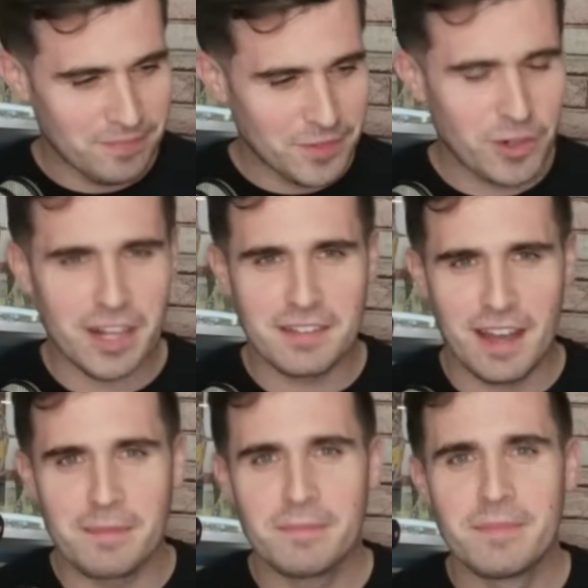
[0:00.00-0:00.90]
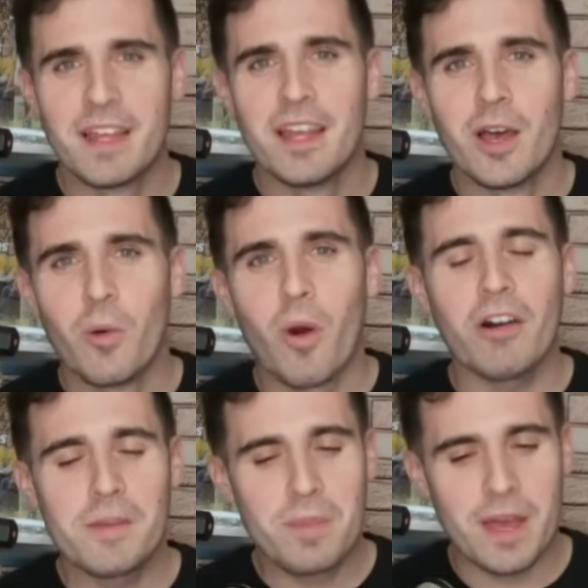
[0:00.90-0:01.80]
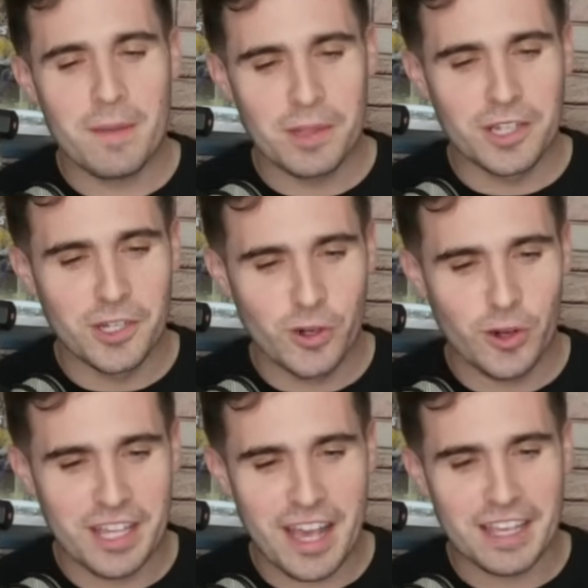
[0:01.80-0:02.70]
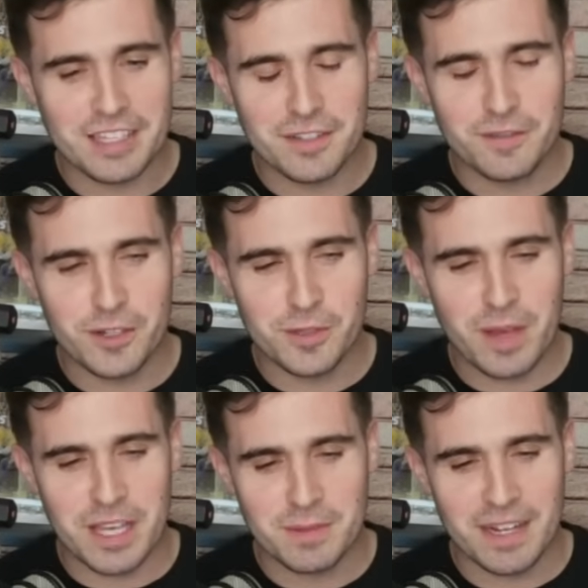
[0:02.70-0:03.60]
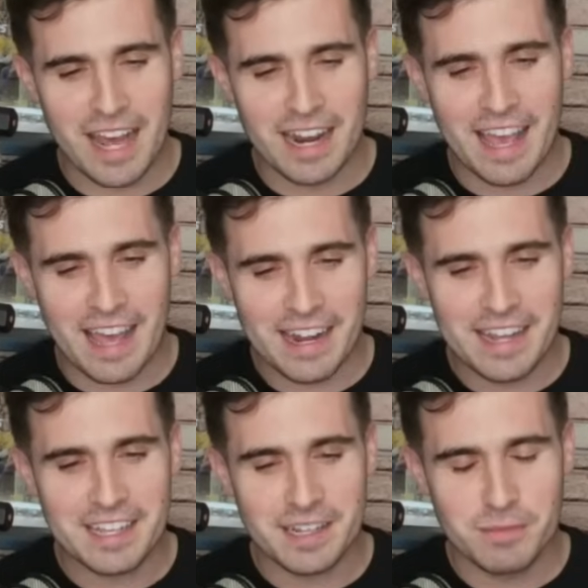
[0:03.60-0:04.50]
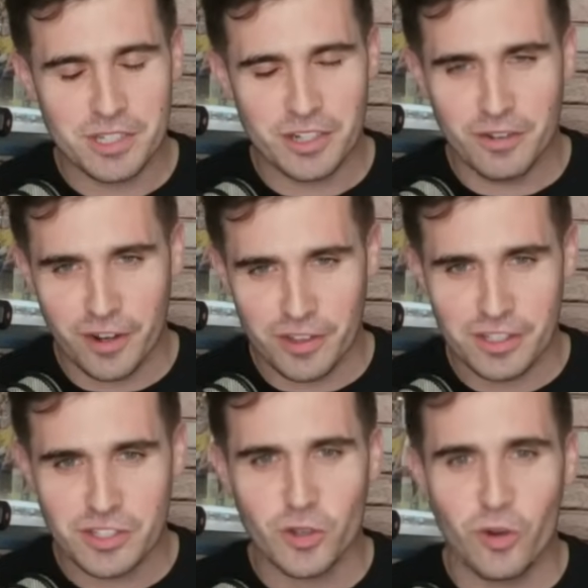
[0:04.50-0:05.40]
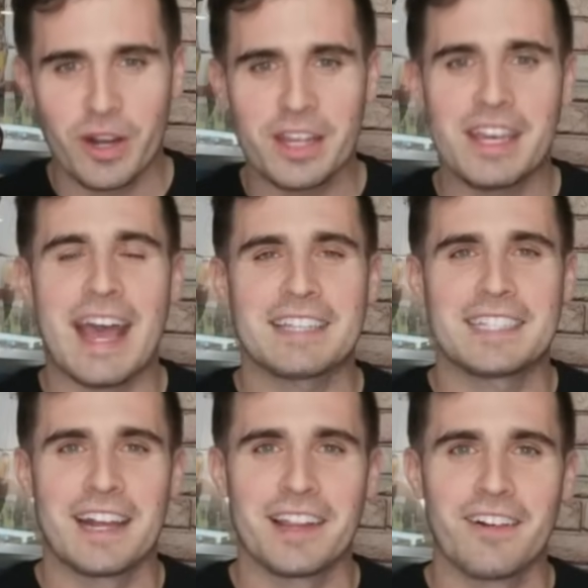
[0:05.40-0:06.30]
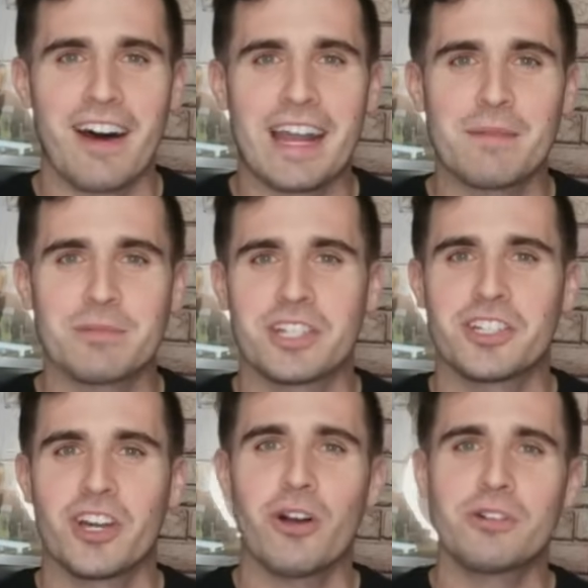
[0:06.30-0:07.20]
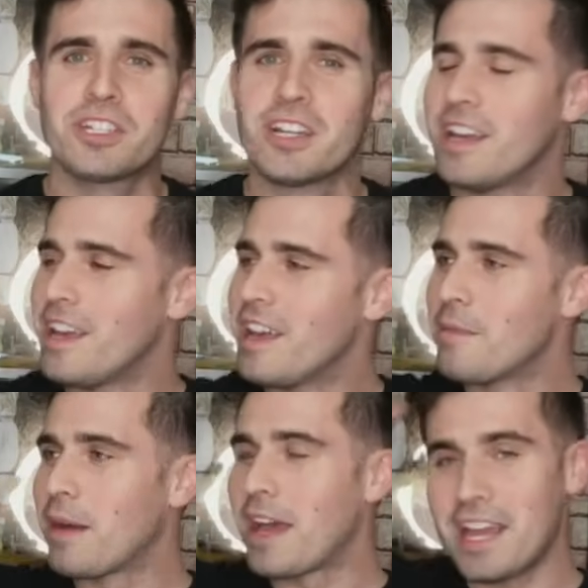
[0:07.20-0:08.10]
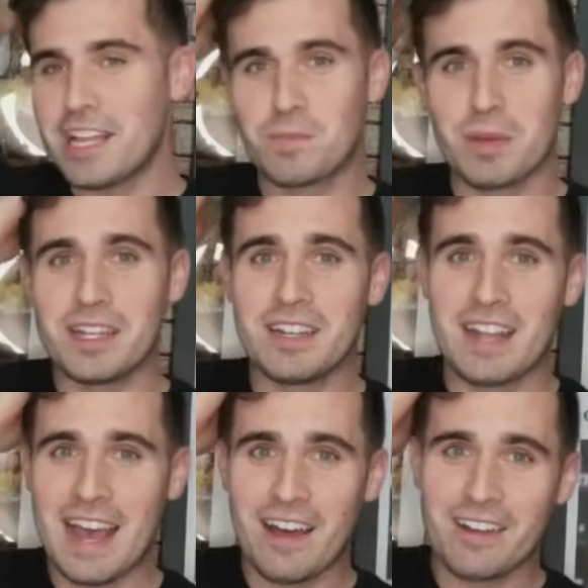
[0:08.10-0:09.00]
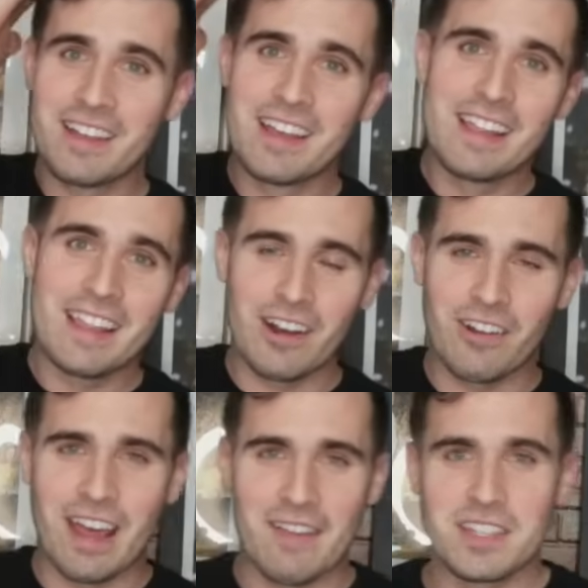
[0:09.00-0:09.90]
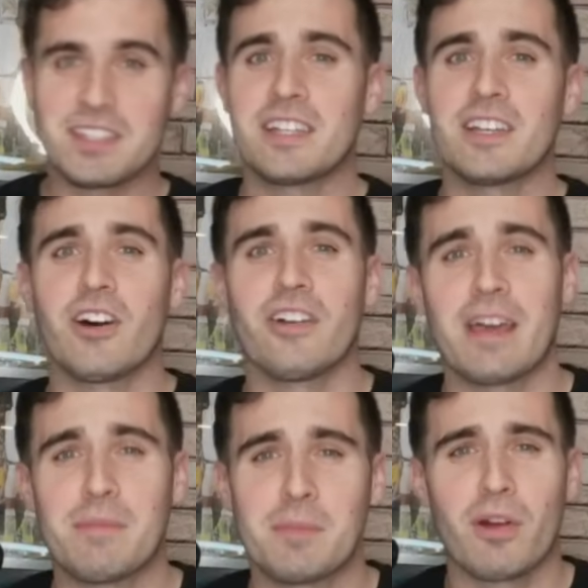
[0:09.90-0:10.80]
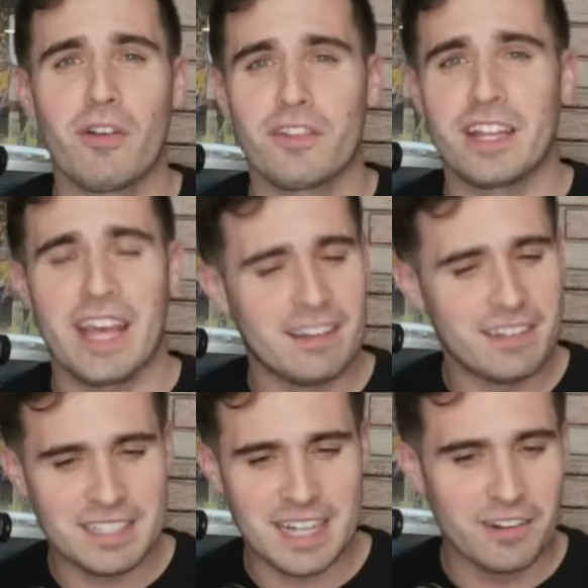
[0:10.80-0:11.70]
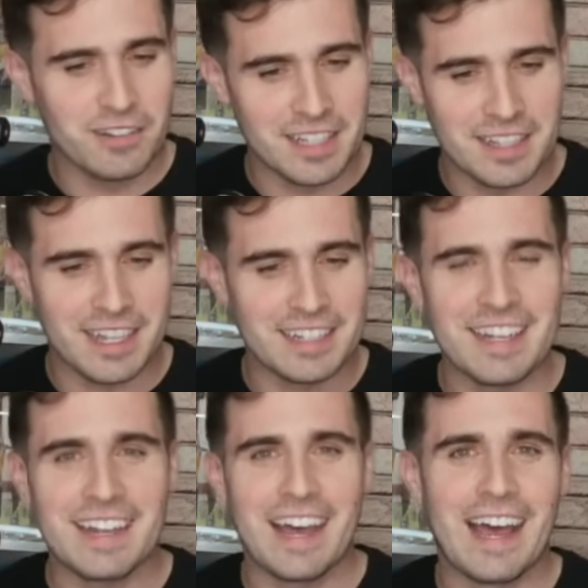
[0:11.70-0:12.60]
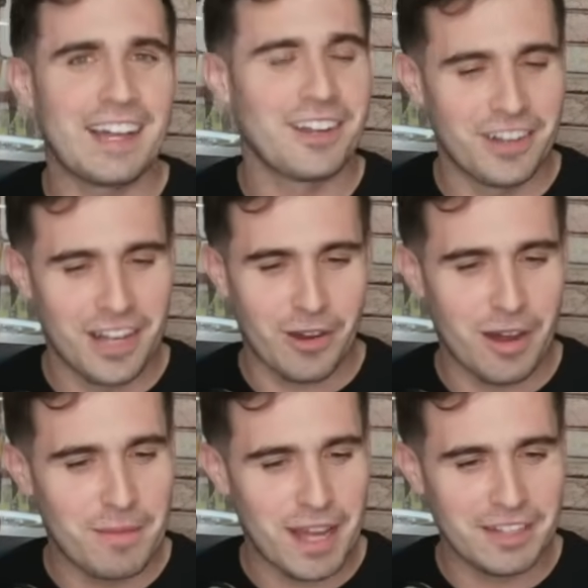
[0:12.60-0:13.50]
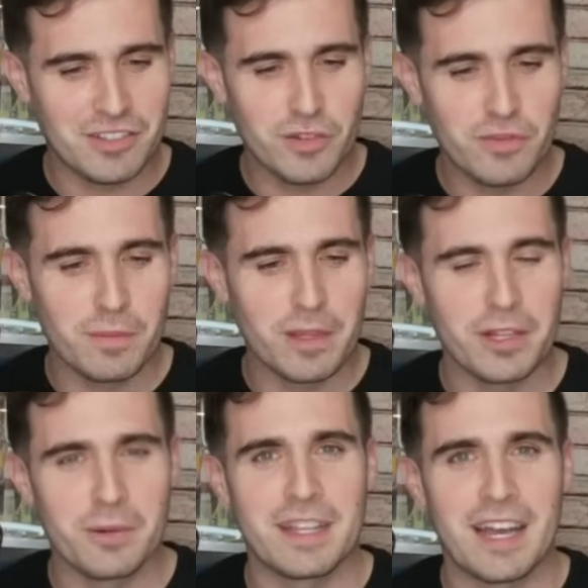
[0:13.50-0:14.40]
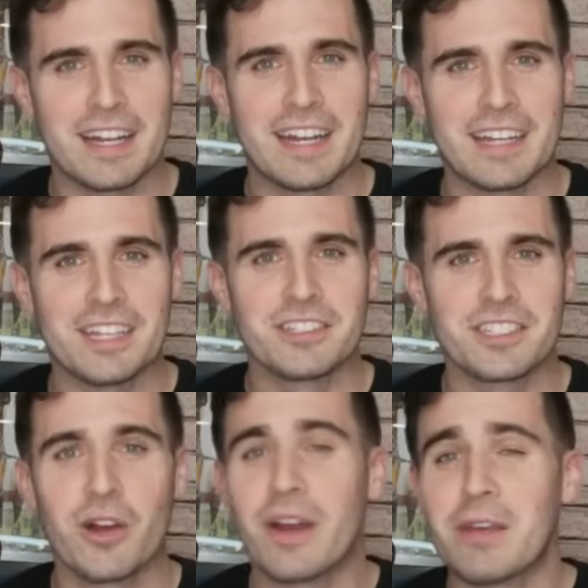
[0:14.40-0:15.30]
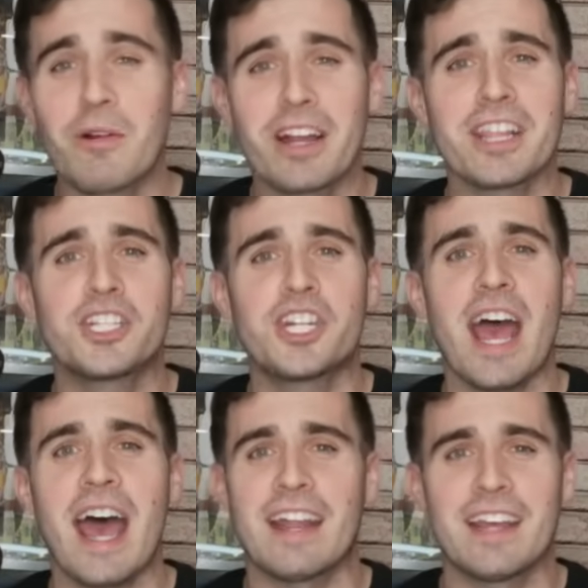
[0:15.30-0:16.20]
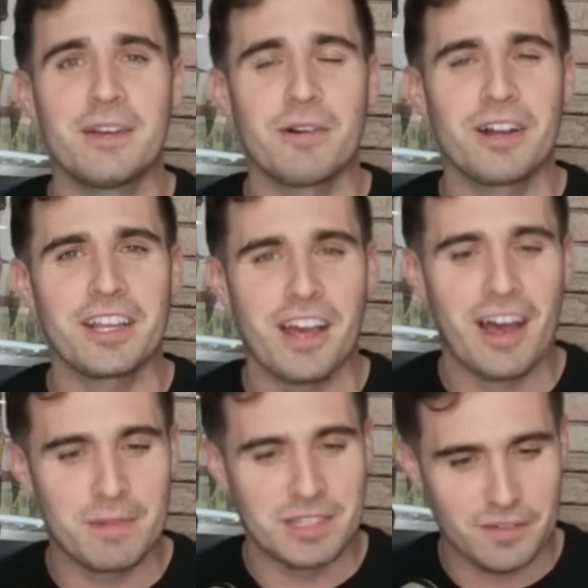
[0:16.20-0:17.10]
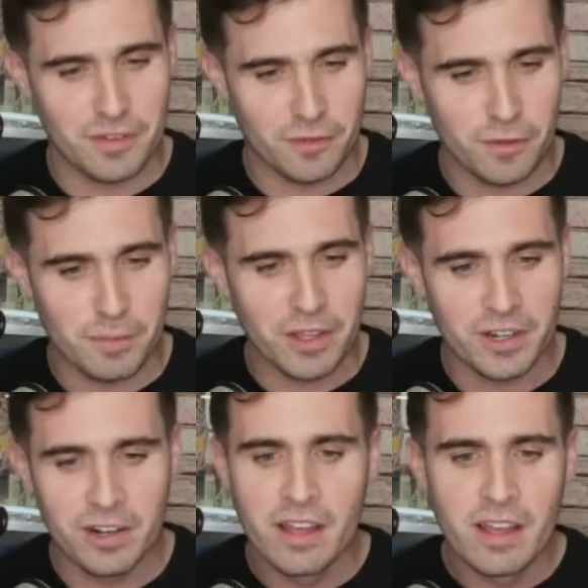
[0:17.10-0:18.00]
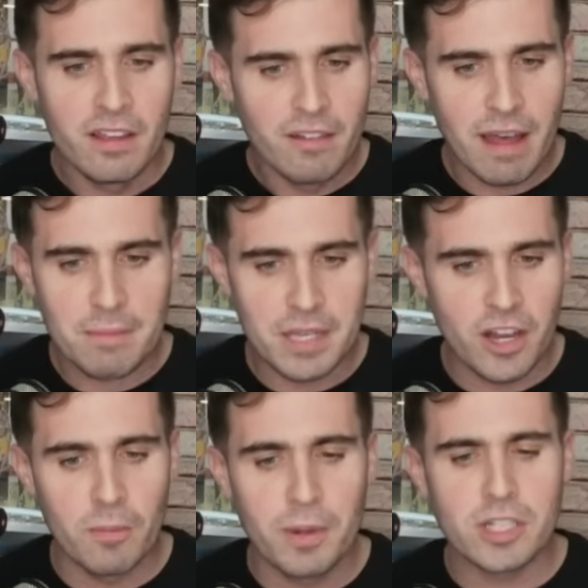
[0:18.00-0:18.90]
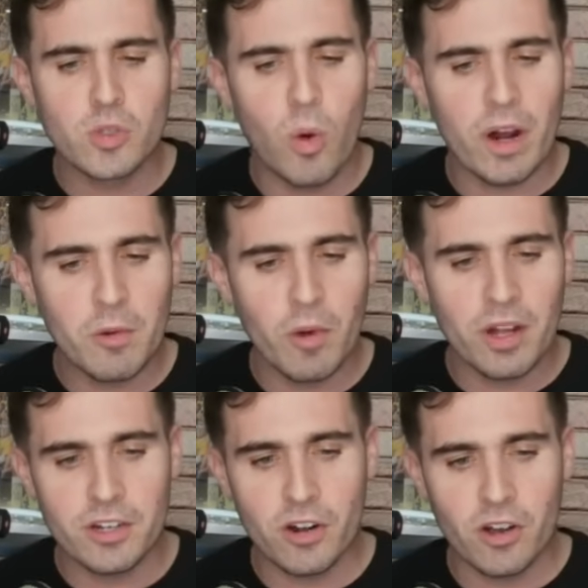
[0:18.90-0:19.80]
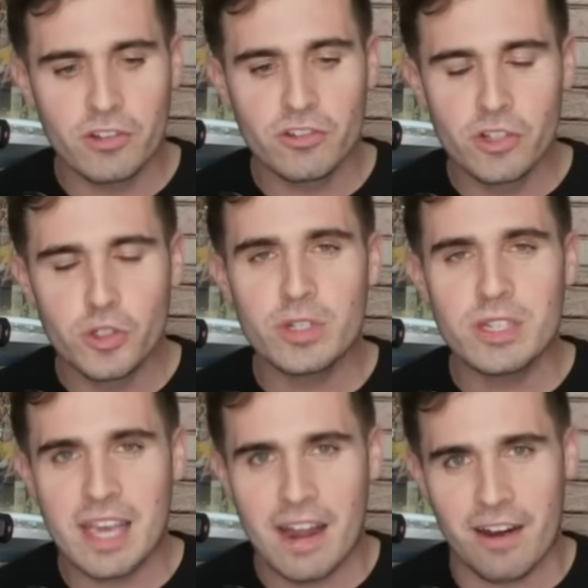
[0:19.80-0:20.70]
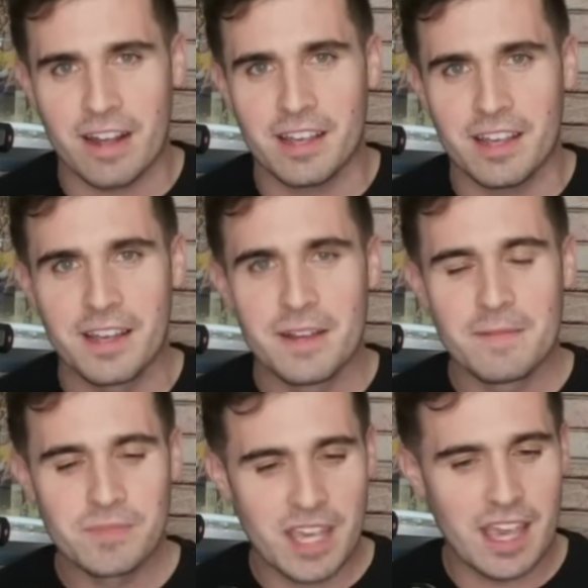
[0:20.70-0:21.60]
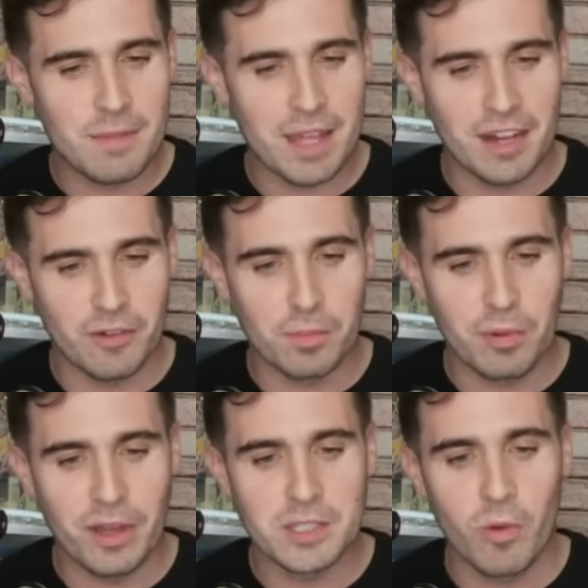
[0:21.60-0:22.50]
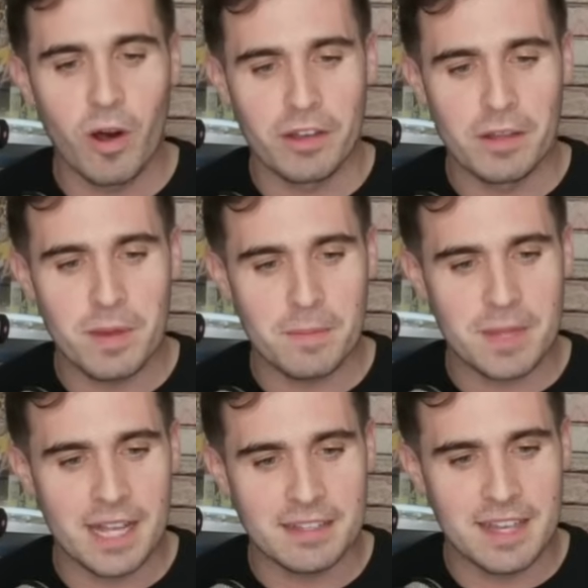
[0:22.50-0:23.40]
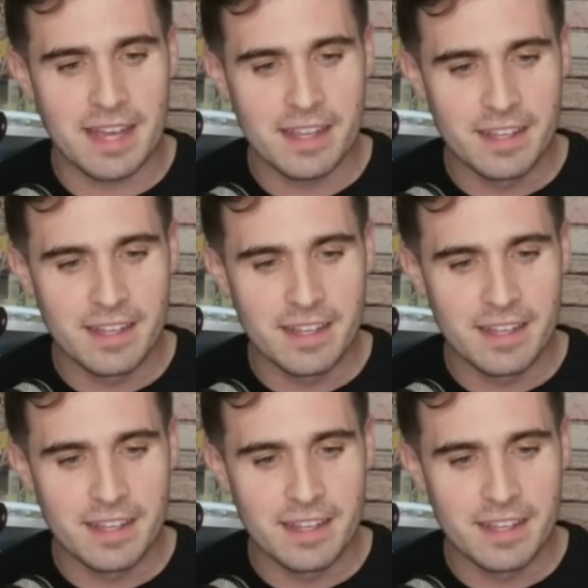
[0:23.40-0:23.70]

Great time. Wally Pipp of the New York Yankees, a first baseman, had a headache. I'm sure you've heard this story. He asked out of the lineup, said, "Coach, my head's beaten down. They don't have this thing called ibuprofen yet. At least I don't think they did. I don't know. I'm not too familiar with 99 years ago." Anyone in the chat, anyone in the comments, if you're familiar, let me know. But a 21-year-old Lou Gehrig came in and replaced Wally Pipp that day.